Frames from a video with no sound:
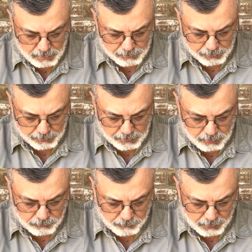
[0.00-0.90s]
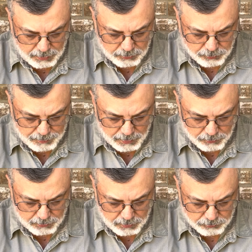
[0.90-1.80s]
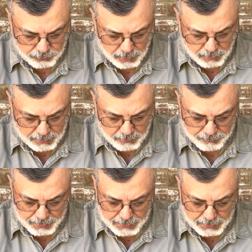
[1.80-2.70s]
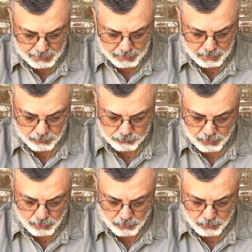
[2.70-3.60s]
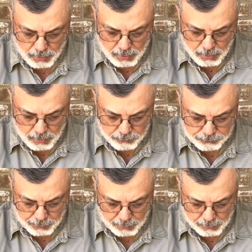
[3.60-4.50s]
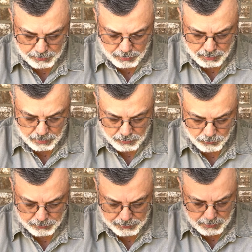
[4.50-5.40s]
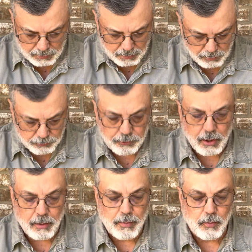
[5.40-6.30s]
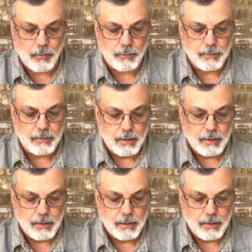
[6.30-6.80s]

But his flesh upon him shall have pain, his soul shall within him shall mourn.